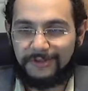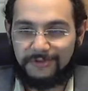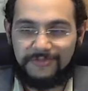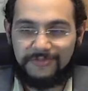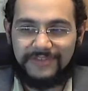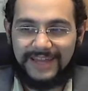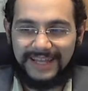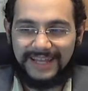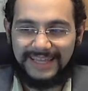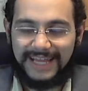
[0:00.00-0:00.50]
you
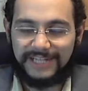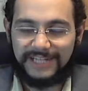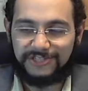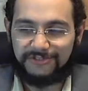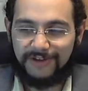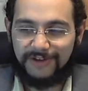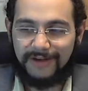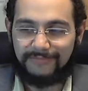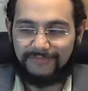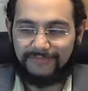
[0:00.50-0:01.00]
think that
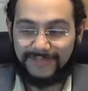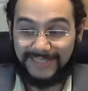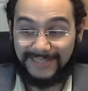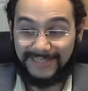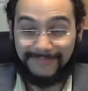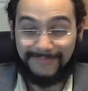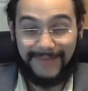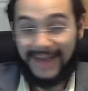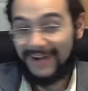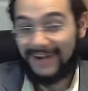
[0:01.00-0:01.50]
Trump was
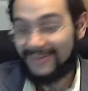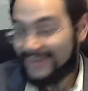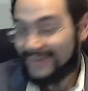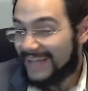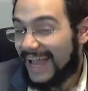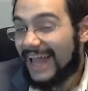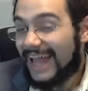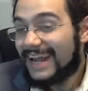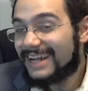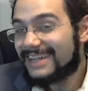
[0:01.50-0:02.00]
the better
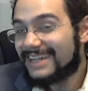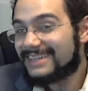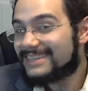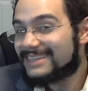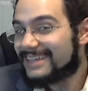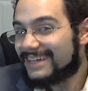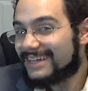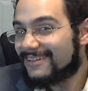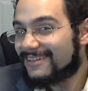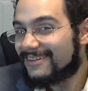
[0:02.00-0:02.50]

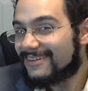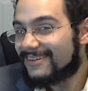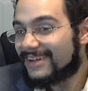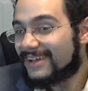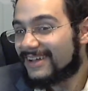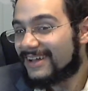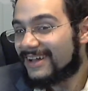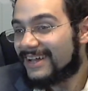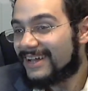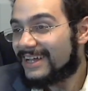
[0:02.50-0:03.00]
candidate to
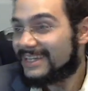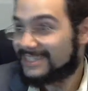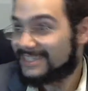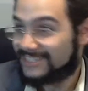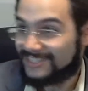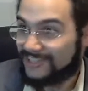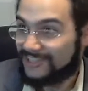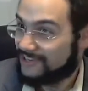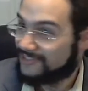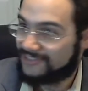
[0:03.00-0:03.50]
Hillary. He
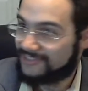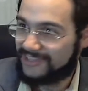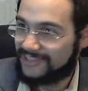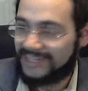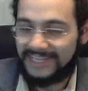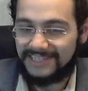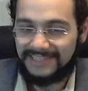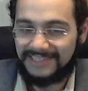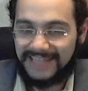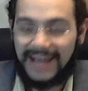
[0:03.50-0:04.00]

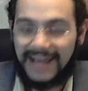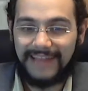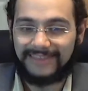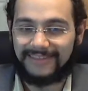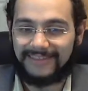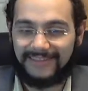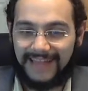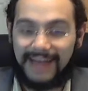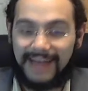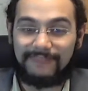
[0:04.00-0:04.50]
certainly is
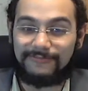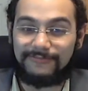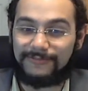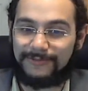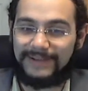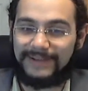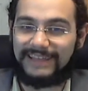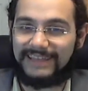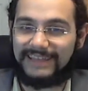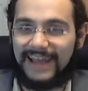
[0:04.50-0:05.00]
not the
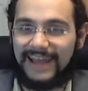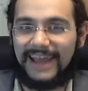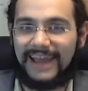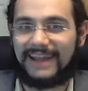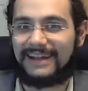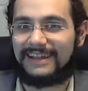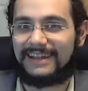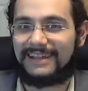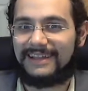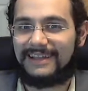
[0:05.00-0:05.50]
left-wing
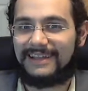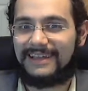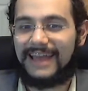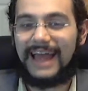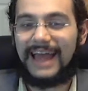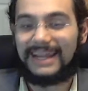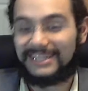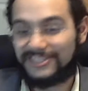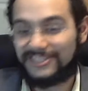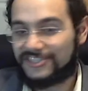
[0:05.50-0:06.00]
candidate,
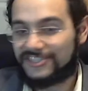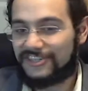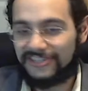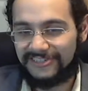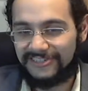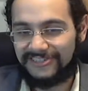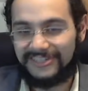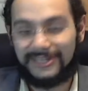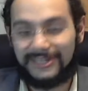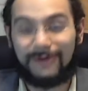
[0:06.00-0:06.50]
and he's
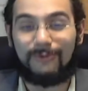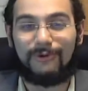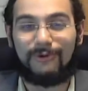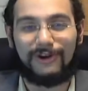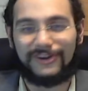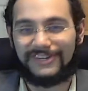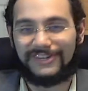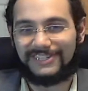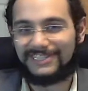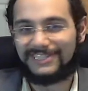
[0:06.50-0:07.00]
certainly a
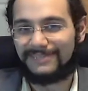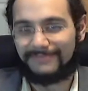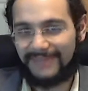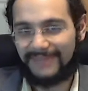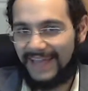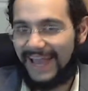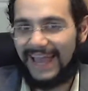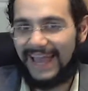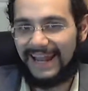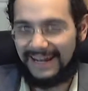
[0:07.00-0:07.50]

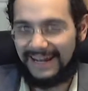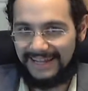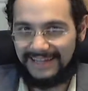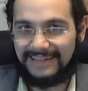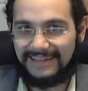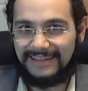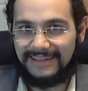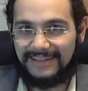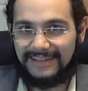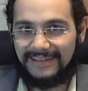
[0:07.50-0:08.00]
worrisome
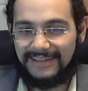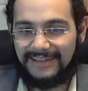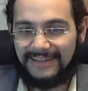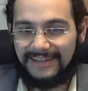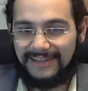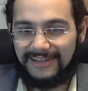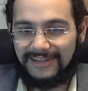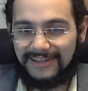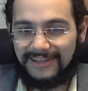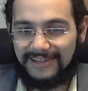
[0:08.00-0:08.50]
candidate.
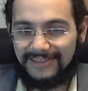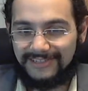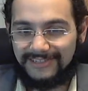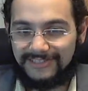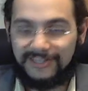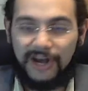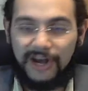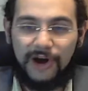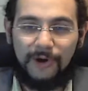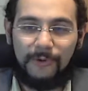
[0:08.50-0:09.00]

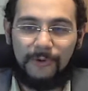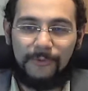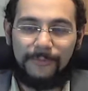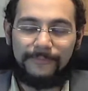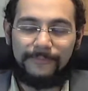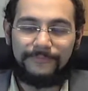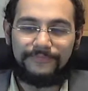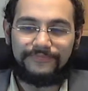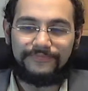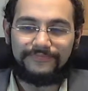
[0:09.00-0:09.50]
So